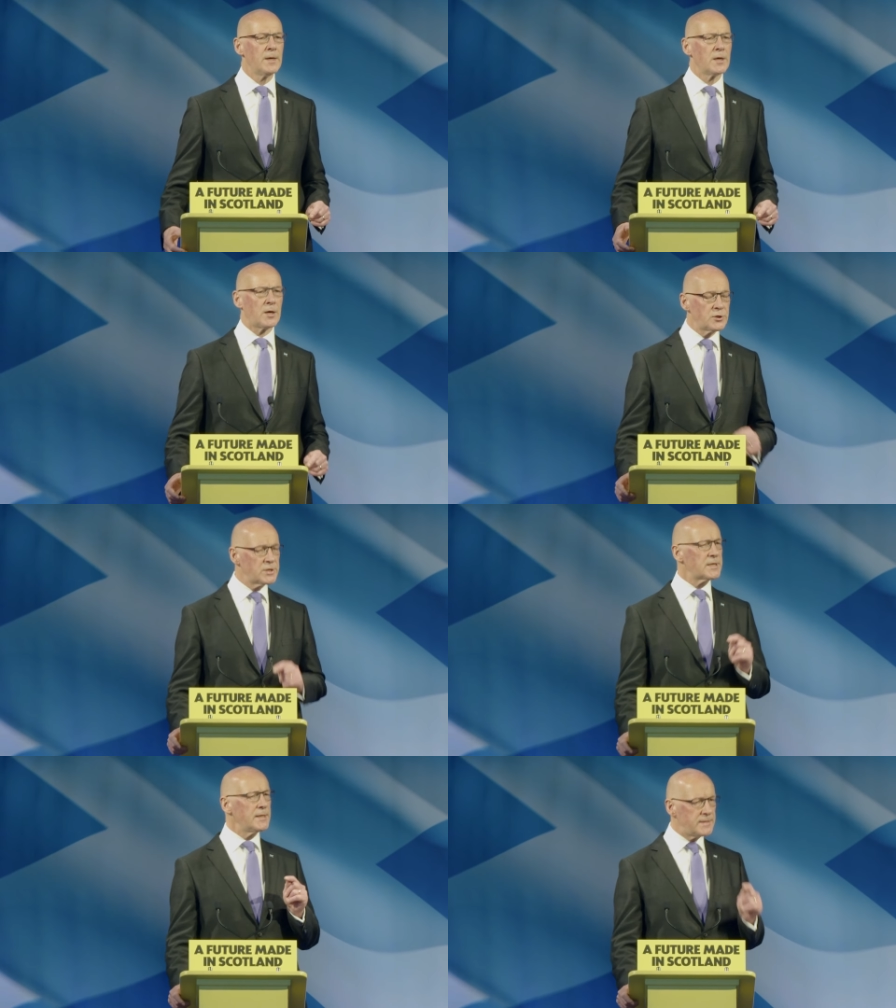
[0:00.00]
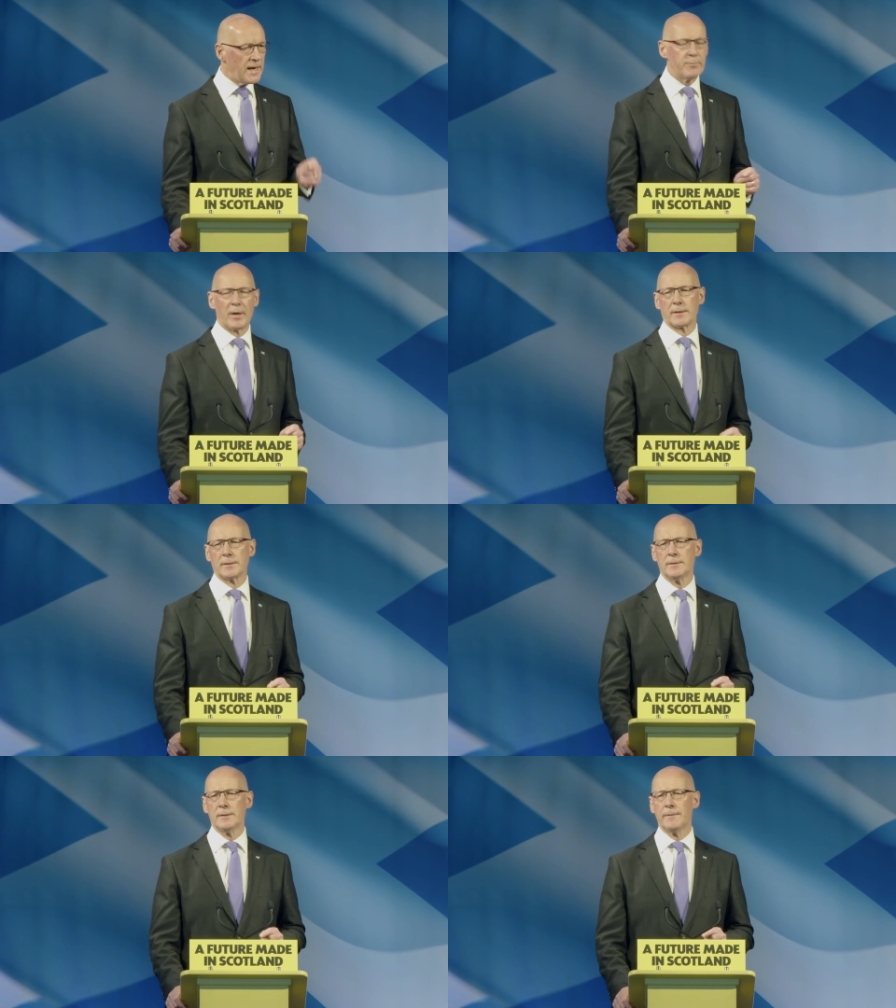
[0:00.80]
Countries like Denmark,
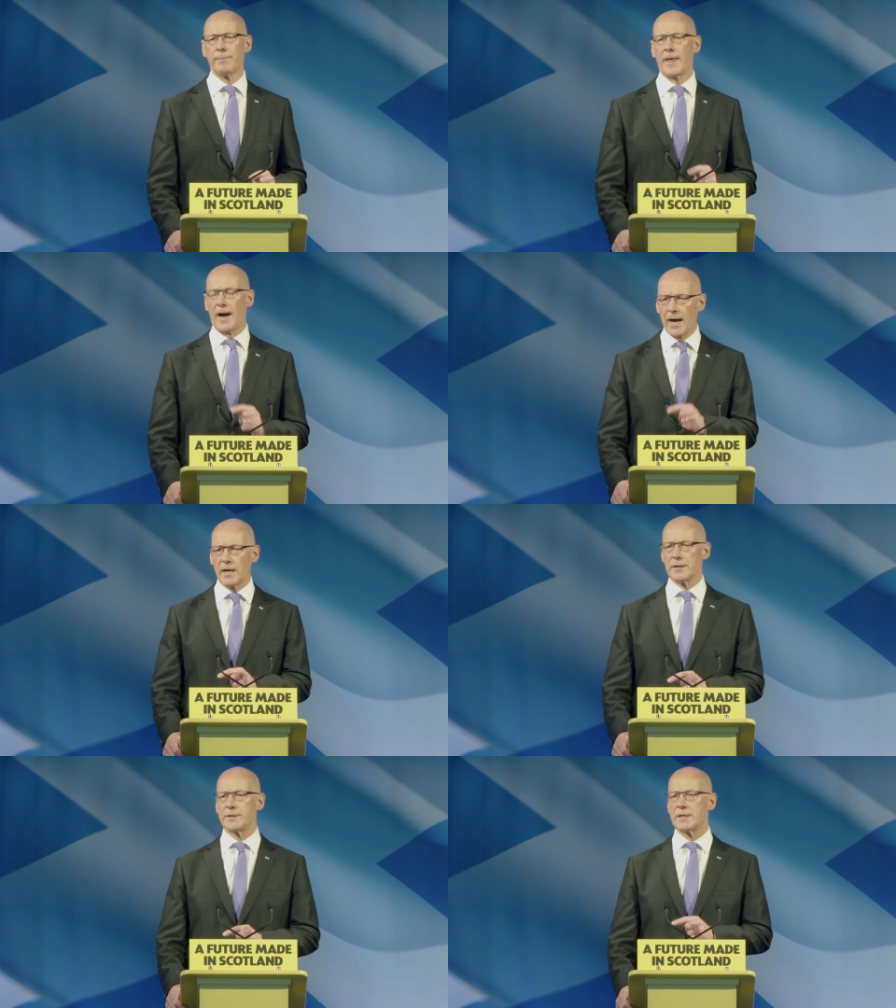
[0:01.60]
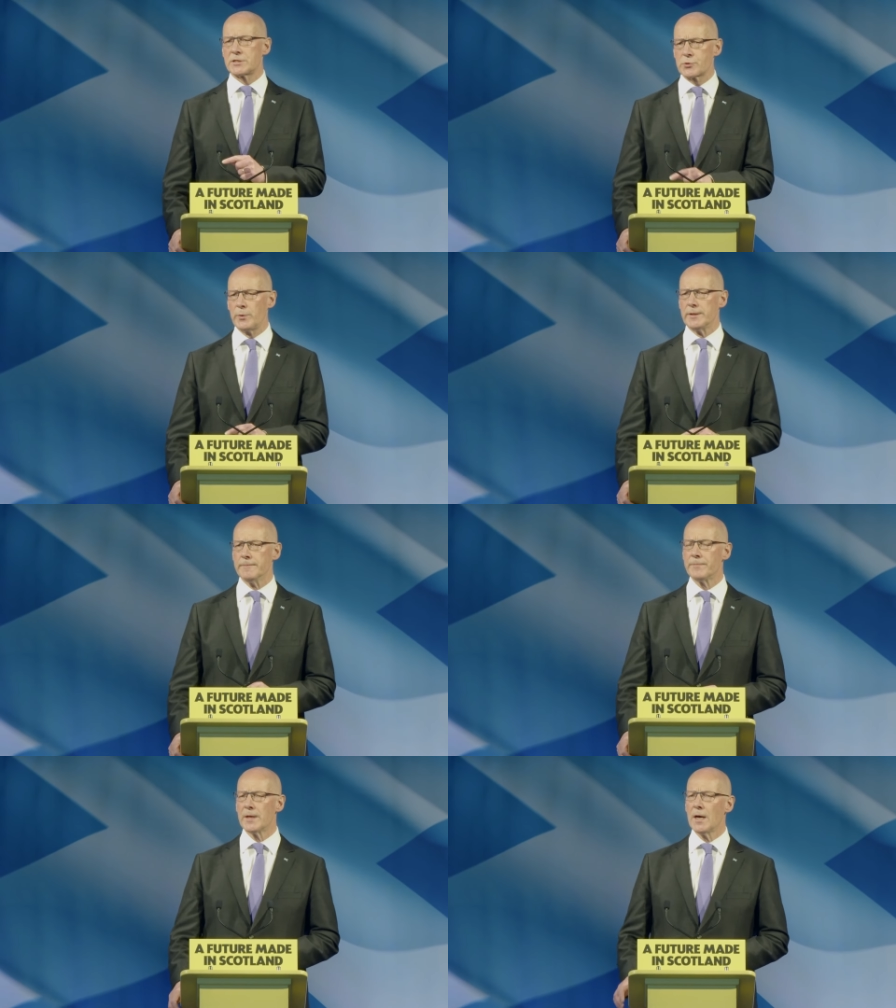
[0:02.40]
Ireland and Sweden
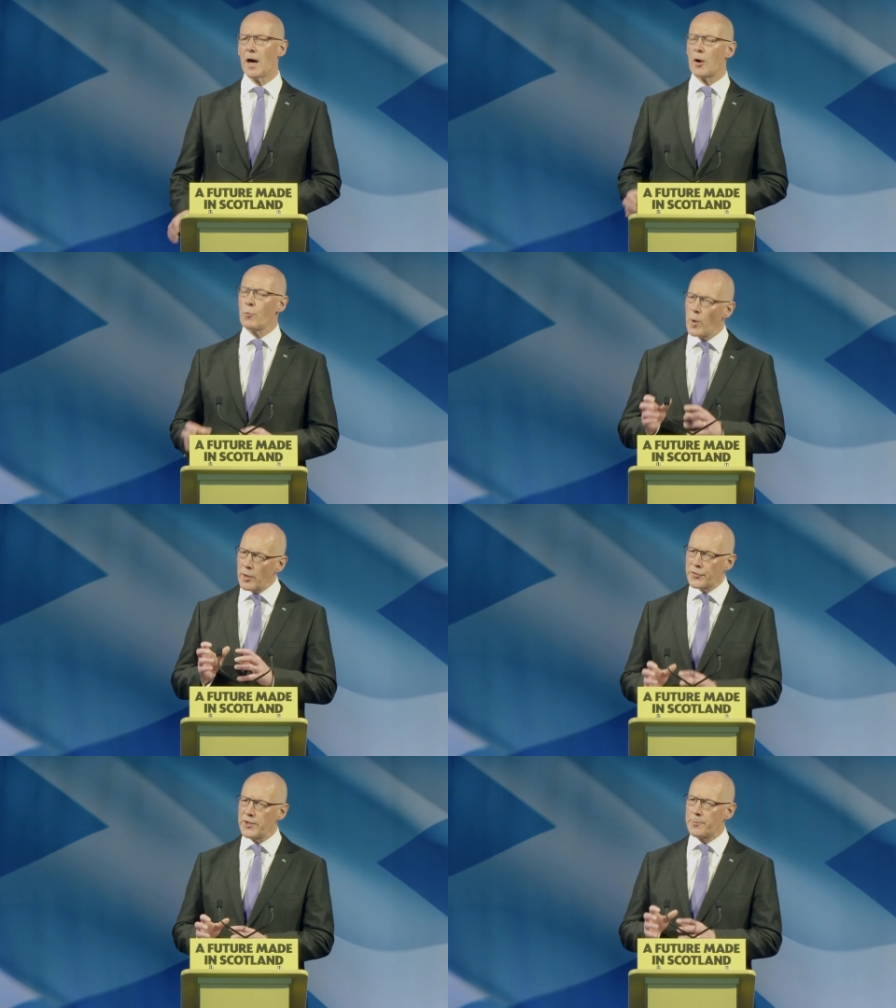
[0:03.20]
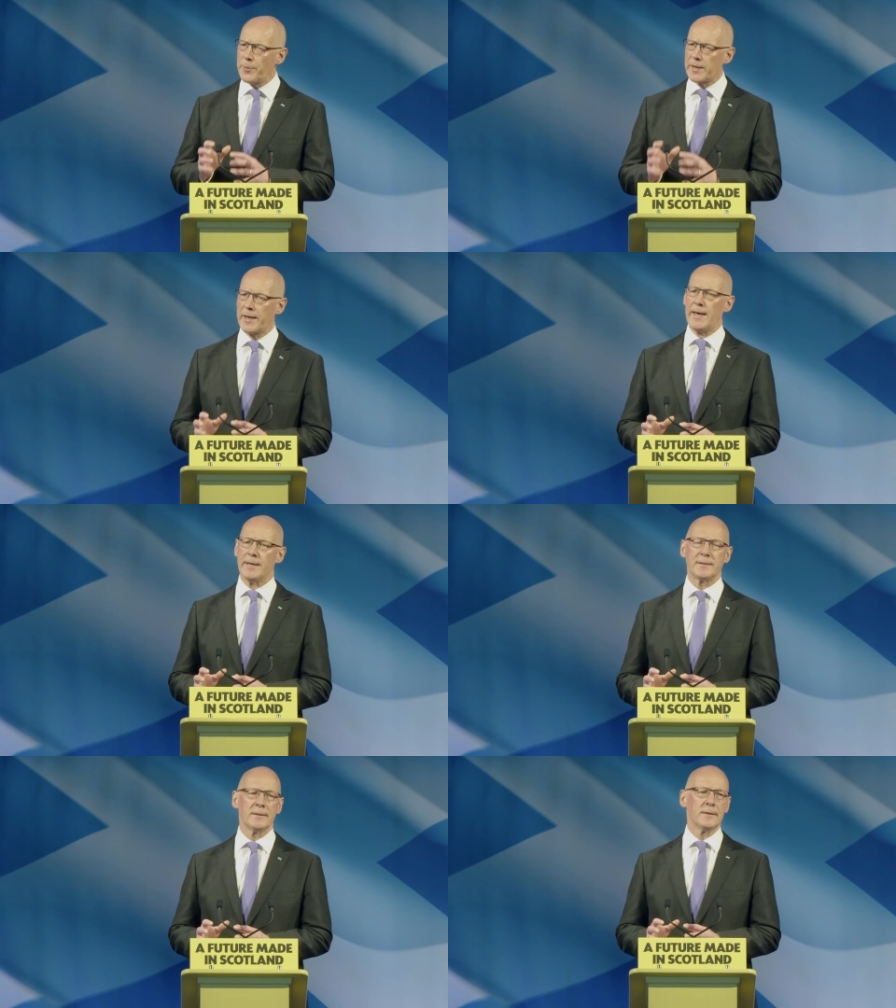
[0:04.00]
are wealthier per
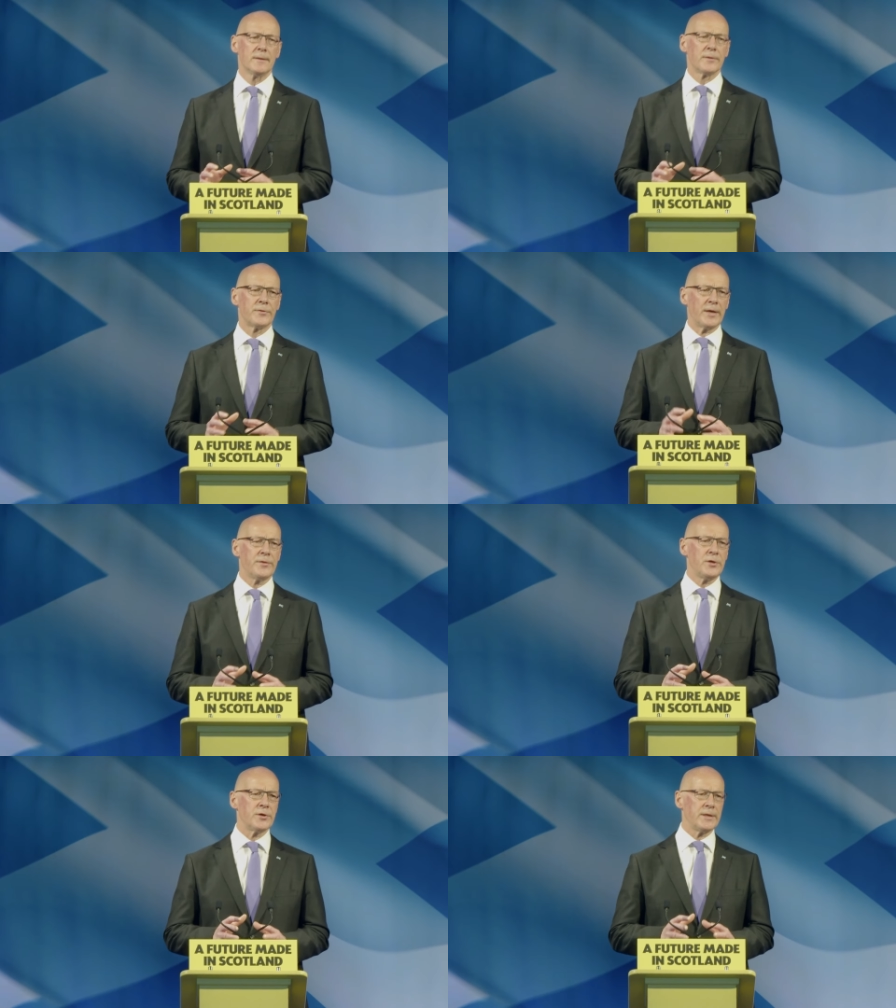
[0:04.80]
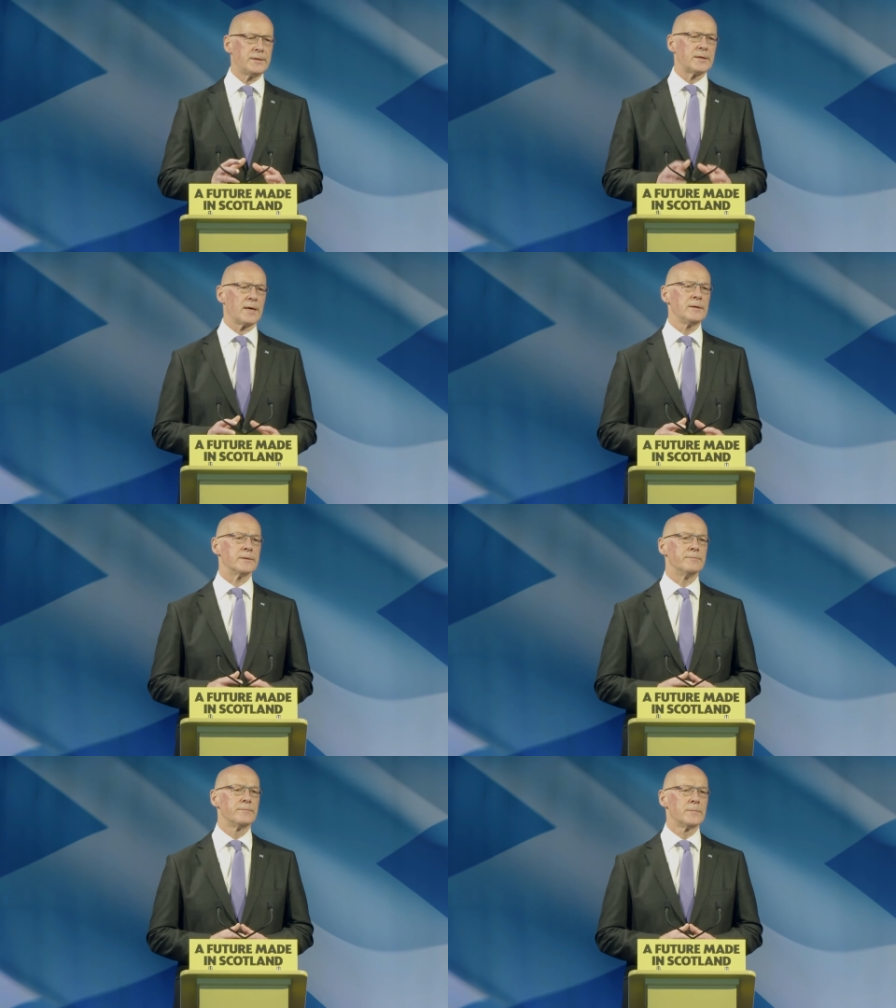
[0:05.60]
head than the United
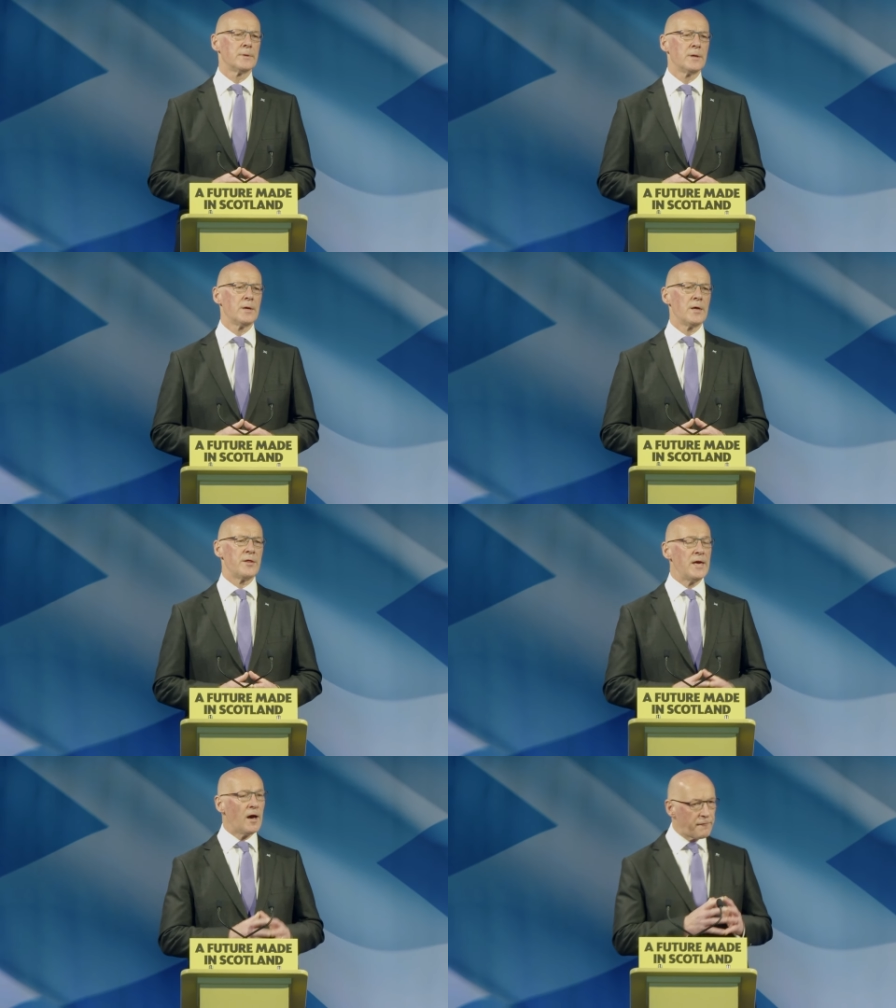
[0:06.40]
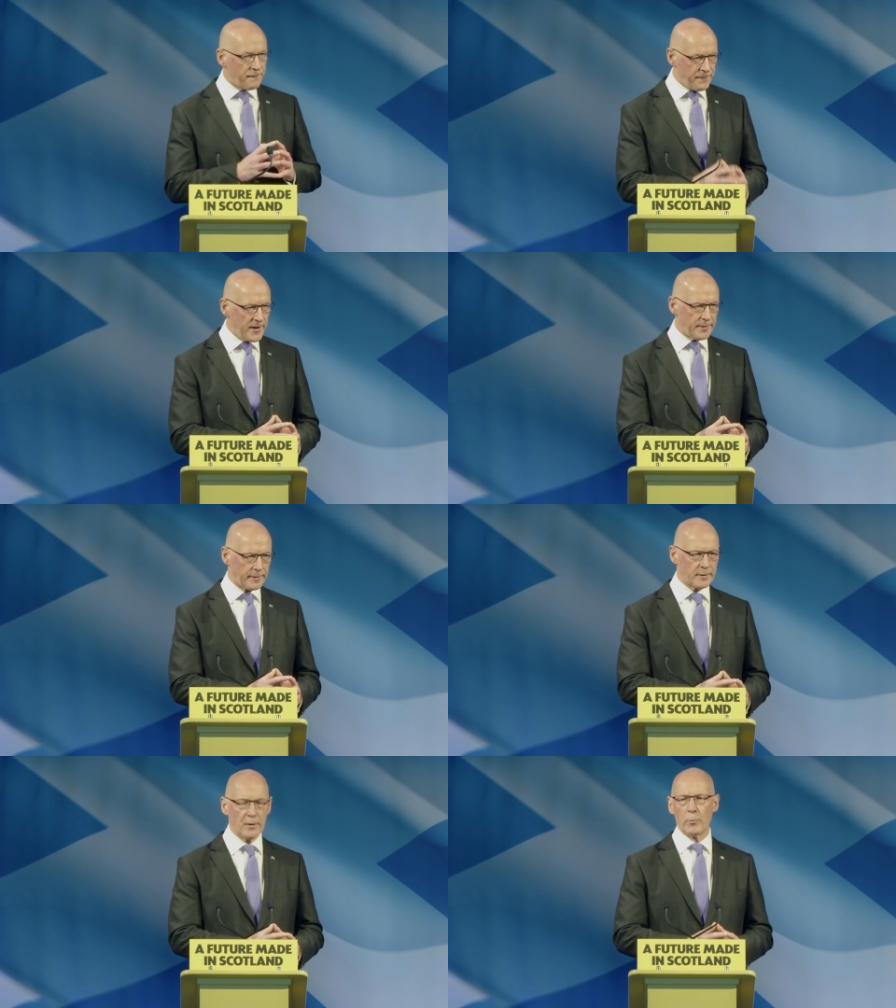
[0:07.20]
Kingdom. They are fairer
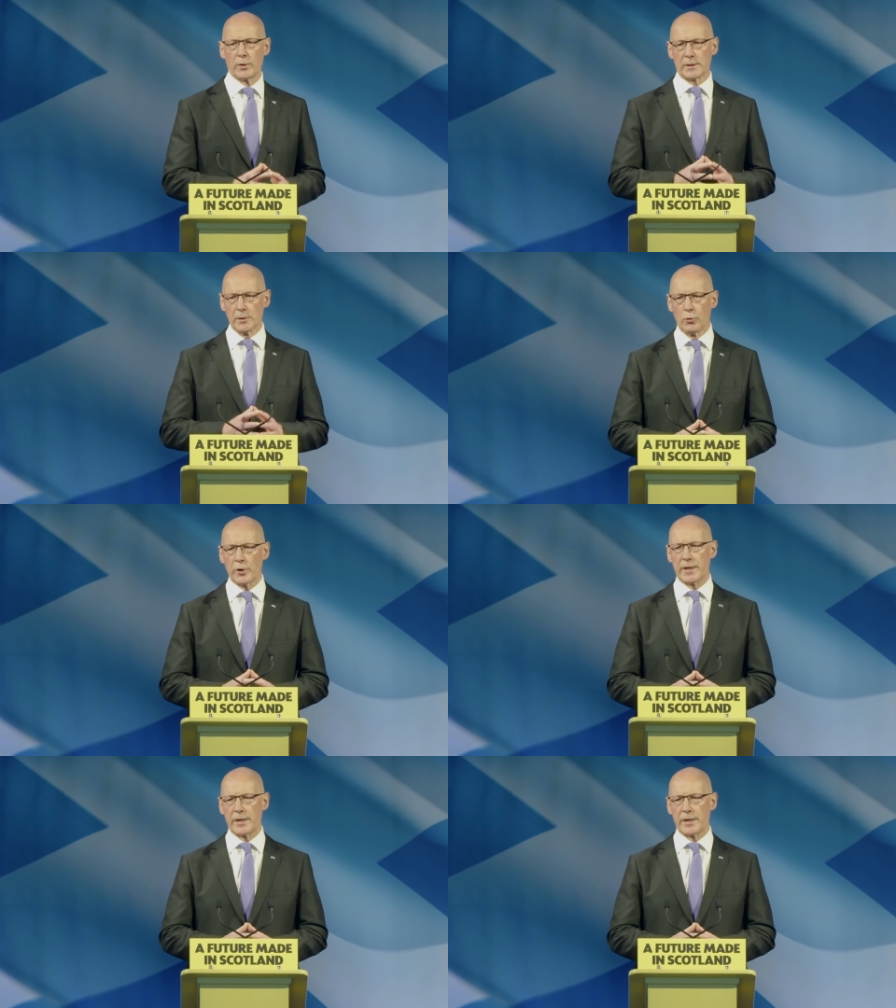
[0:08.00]
with lower